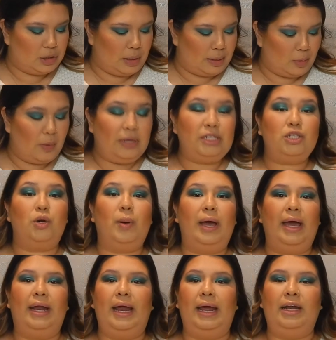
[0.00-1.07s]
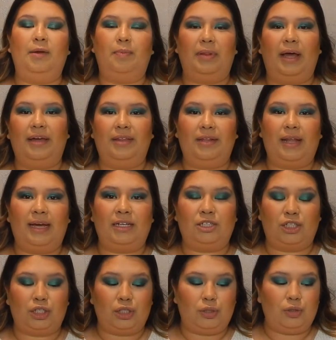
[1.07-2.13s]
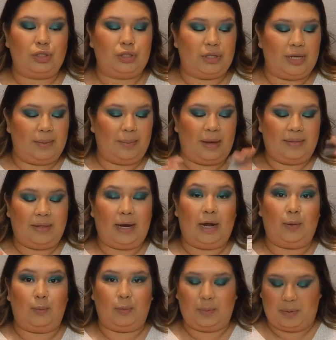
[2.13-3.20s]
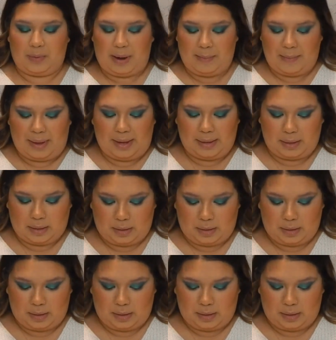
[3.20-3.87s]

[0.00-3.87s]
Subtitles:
I'm going to go ahead and apply the lash glue to them, and then I will be right back.